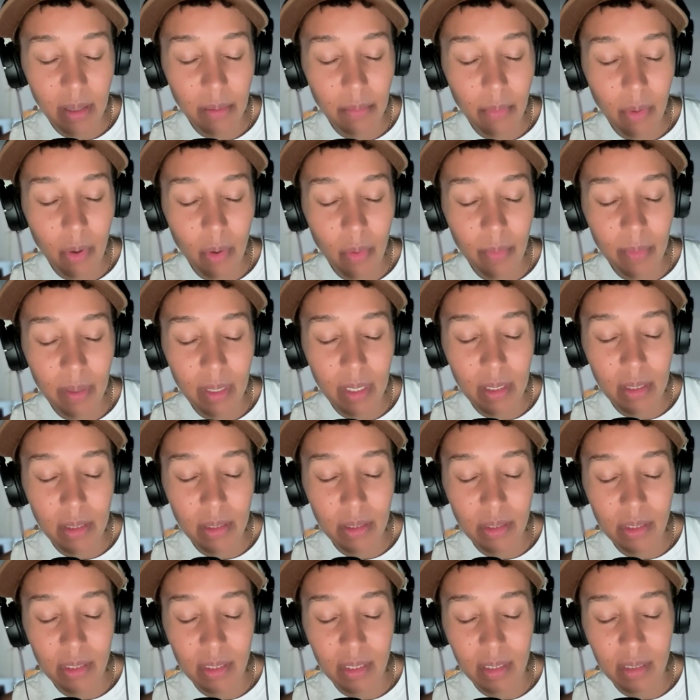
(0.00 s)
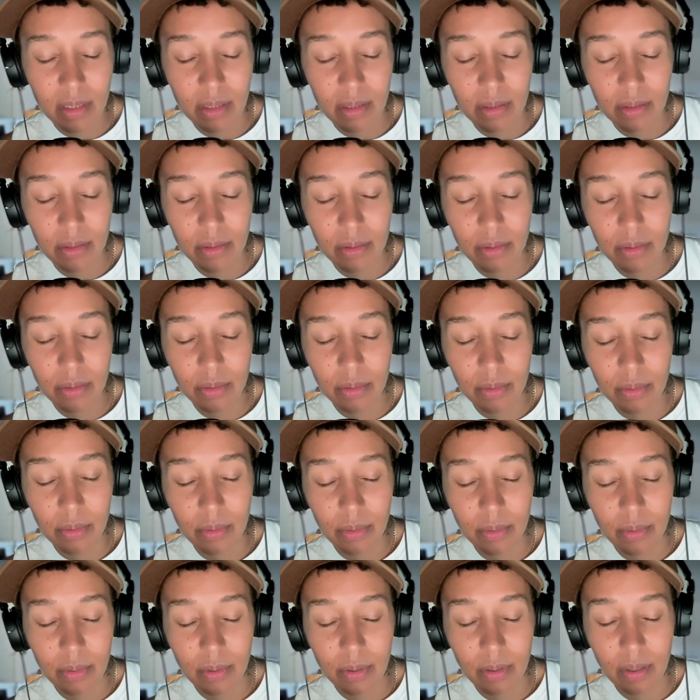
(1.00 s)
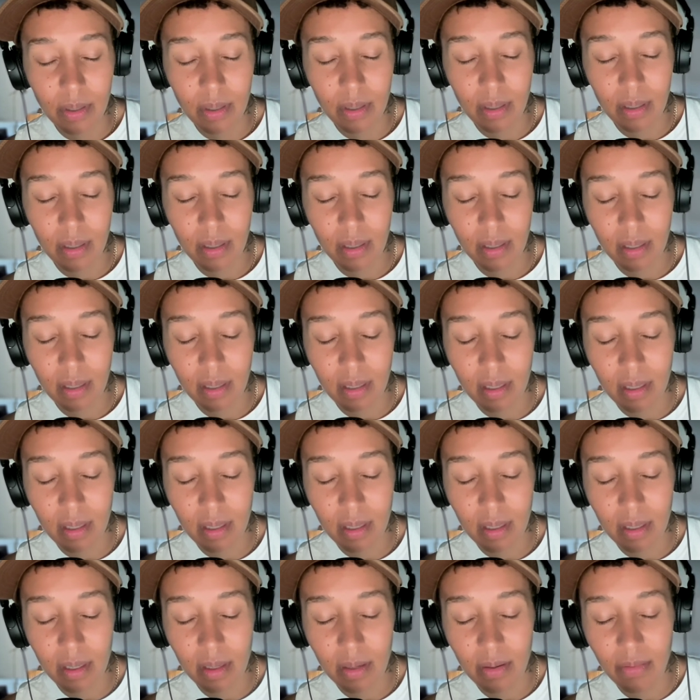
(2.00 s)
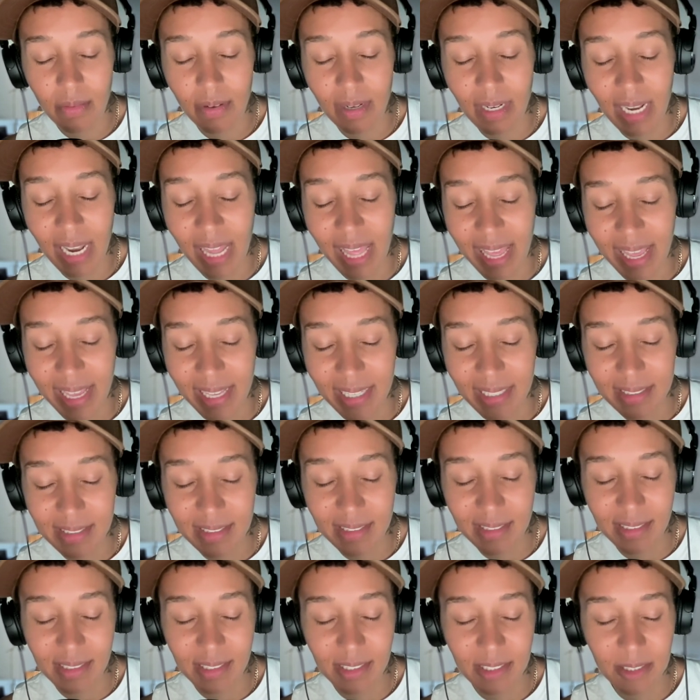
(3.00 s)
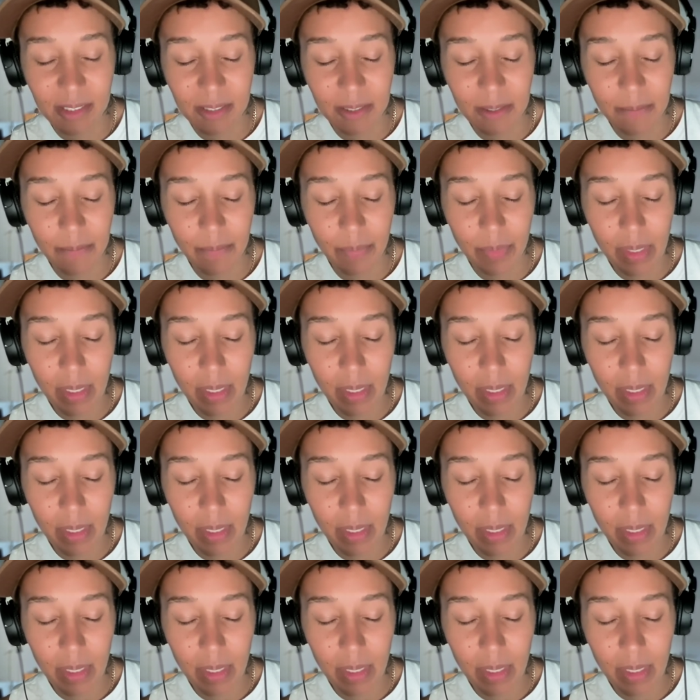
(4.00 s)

a moment just to relax.